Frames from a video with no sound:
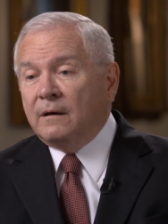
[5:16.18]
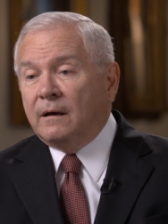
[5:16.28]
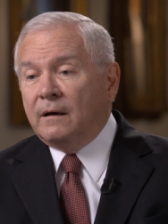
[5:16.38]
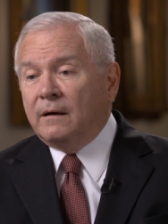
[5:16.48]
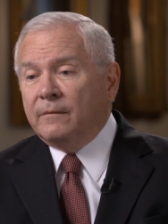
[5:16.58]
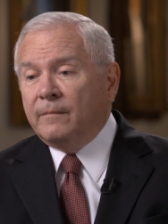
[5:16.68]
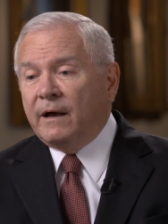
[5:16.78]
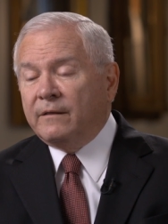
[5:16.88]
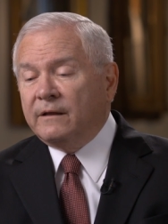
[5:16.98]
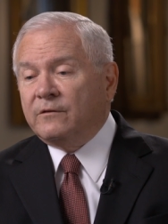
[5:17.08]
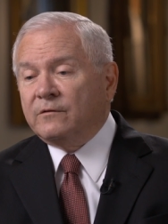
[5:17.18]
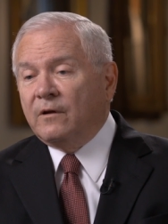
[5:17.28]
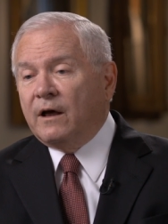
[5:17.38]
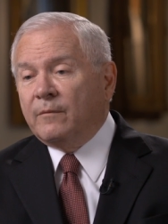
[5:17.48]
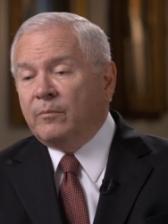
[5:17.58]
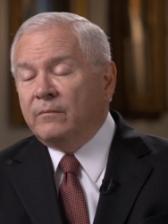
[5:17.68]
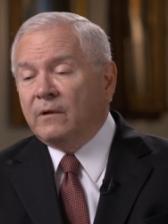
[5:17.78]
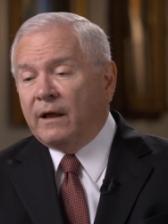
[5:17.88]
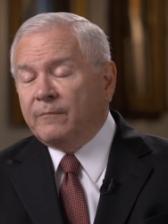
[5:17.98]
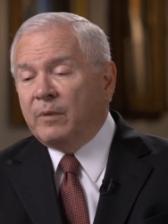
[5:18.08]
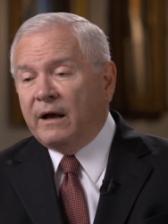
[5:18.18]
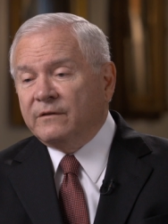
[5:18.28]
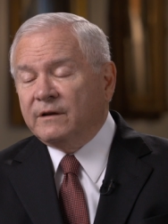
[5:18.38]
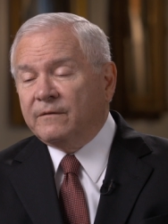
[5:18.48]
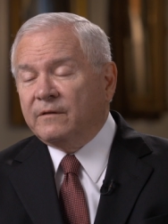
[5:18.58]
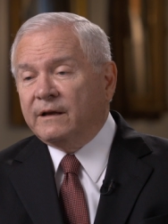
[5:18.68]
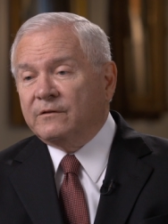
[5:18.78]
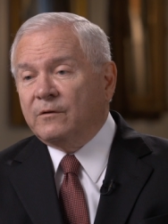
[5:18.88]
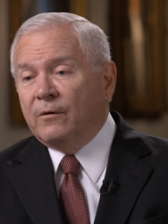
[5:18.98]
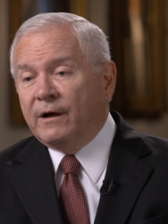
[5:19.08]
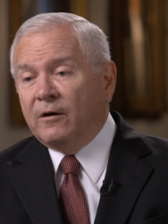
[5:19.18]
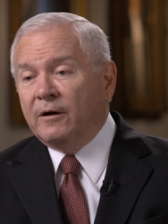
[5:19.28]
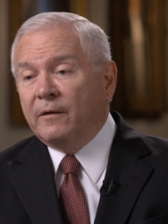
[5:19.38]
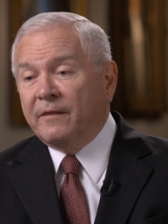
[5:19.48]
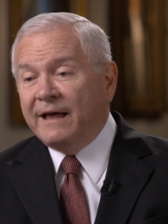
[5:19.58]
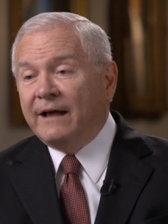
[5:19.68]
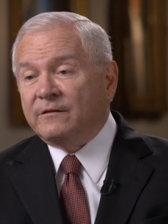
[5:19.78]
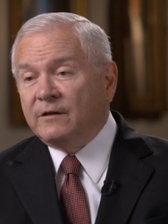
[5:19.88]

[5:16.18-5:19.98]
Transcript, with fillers: uh, I think there's a lot of lot of positive things going on on that